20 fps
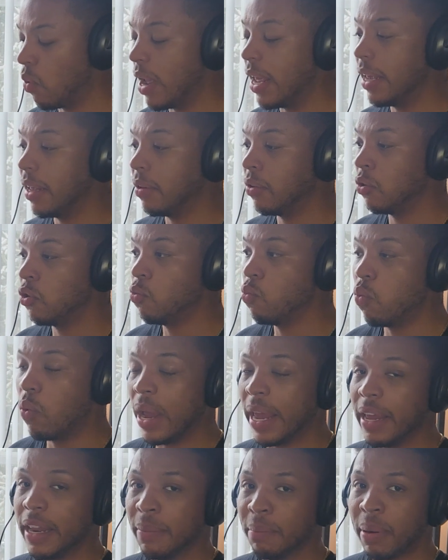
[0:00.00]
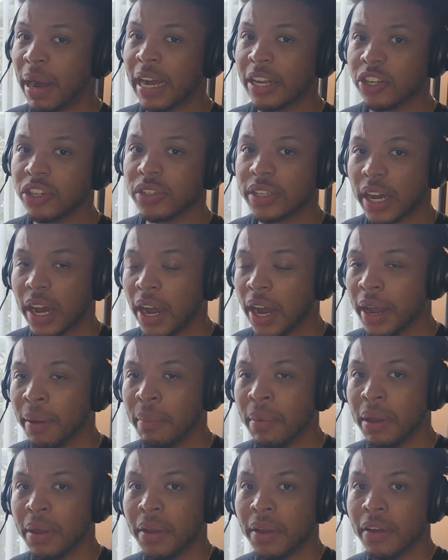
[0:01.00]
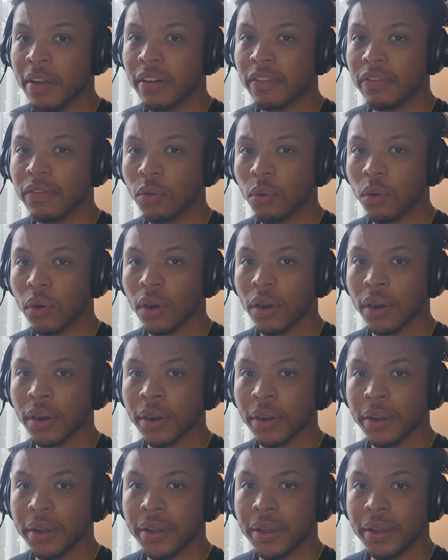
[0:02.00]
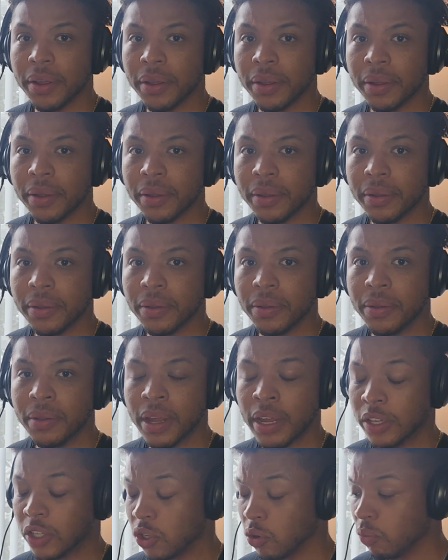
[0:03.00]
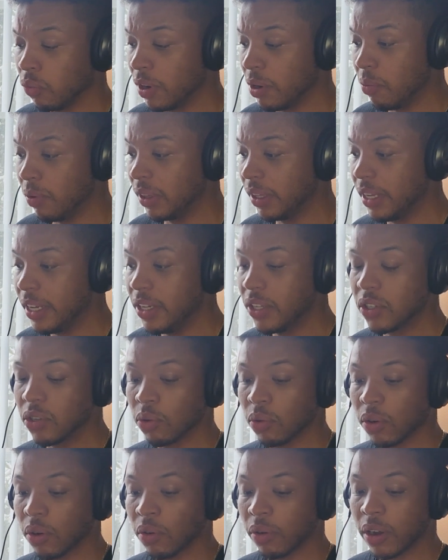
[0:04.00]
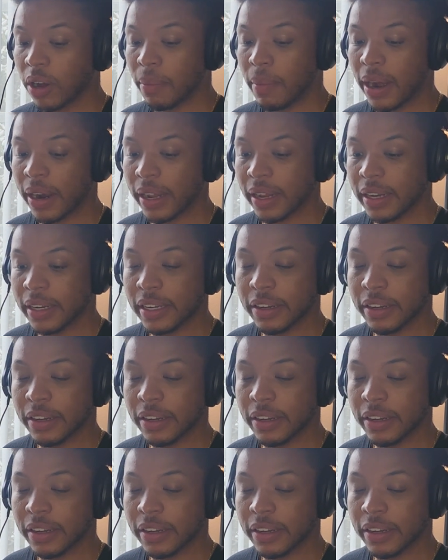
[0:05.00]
wait, bide your time for it to re-release or come out at a